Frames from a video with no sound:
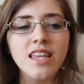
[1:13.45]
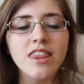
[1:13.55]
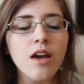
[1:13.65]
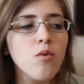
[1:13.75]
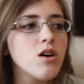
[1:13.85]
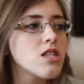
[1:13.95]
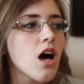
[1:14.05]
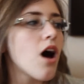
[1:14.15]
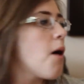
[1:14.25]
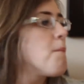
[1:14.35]
there was
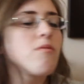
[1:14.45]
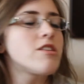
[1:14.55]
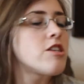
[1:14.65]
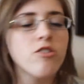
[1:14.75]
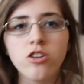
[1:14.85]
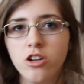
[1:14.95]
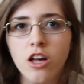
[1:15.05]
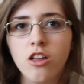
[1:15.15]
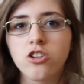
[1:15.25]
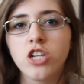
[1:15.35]
a serial
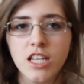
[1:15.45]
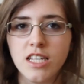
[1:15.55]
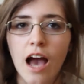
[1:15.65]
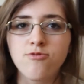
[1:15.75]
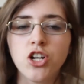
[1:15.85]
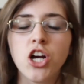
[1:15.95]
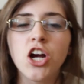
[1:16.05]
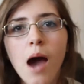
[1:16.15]
killer chasing after her.